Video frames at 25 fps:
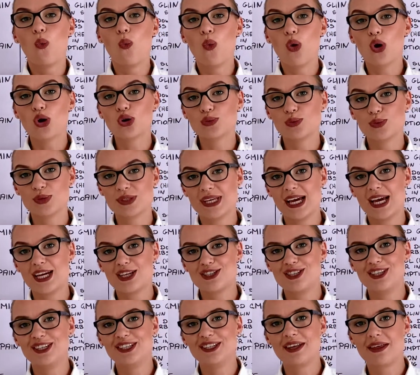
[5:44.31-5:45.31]
what was
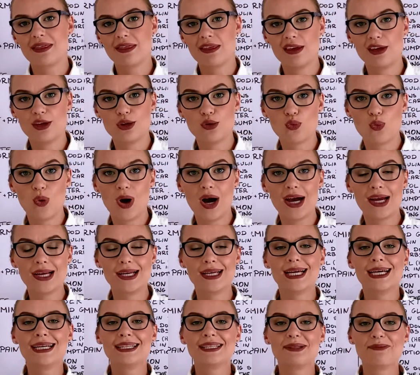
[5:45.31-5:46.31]
actually the thing in
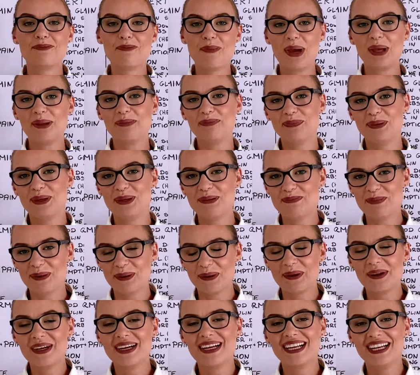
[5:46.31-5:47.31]
wine that made
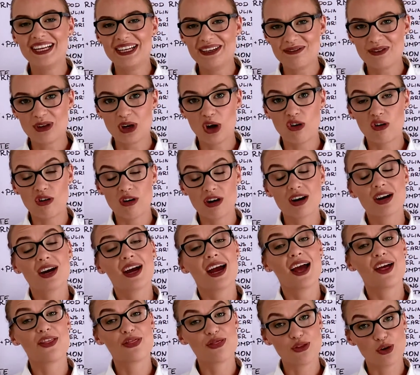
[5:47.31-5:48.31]
people live
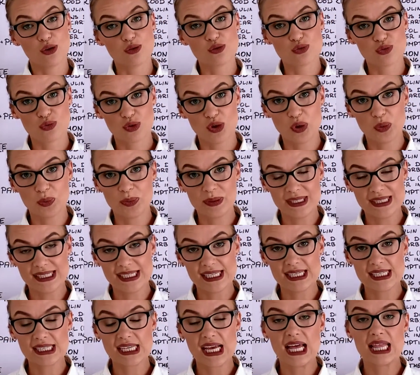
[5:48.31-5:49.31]
longer, and those were
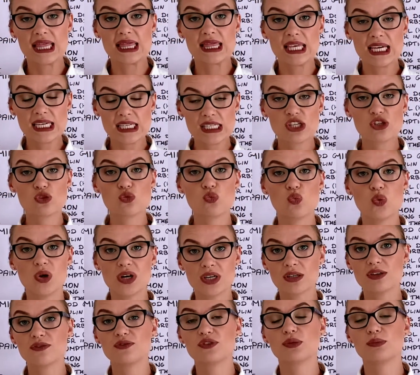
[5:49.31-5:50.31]
OPCs. And this is
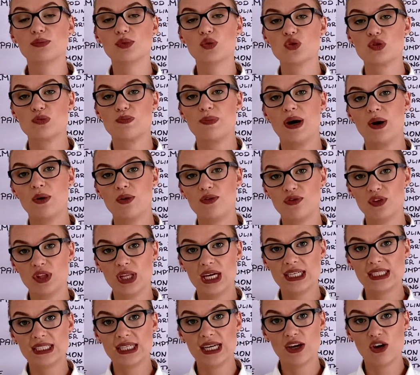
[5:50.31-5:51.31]
one of the most powerful
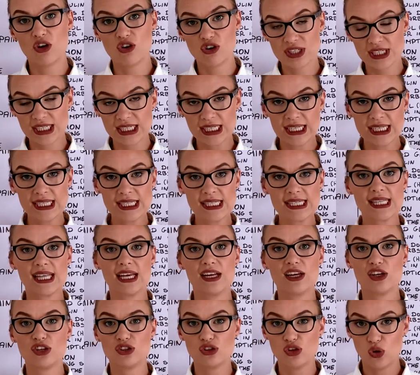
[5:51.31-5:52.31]
antioxidants
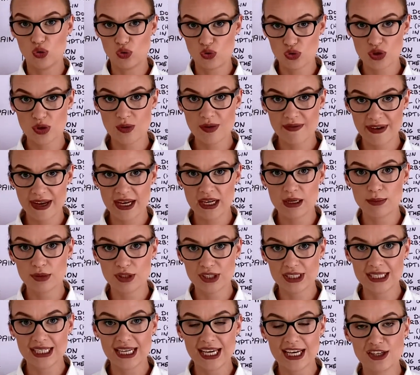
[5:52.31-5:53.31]
that is also
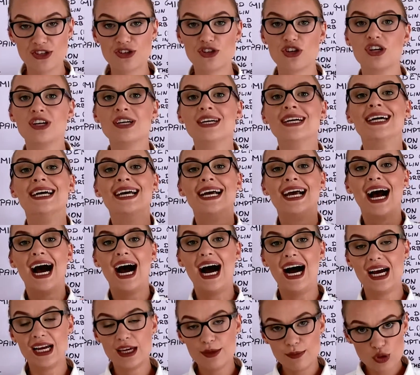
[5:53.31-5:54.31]
available in nature.
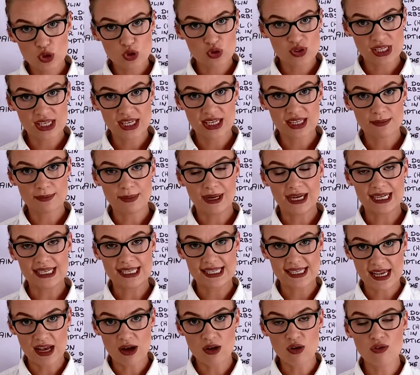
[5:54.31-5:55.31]
I'm using it
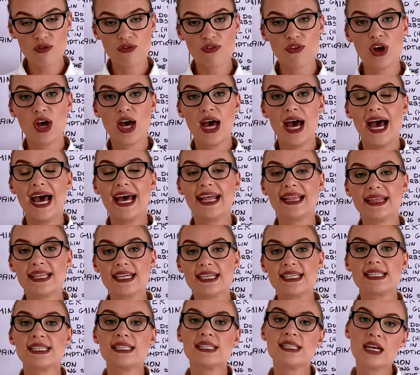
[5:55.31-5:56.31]
myself, and
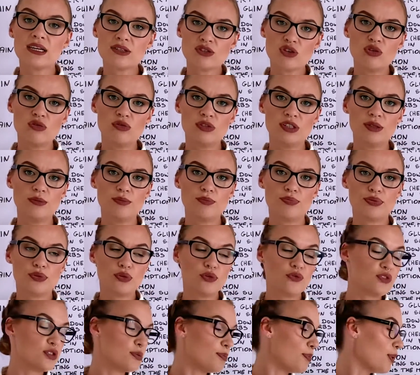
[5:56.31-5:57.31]
this not only improves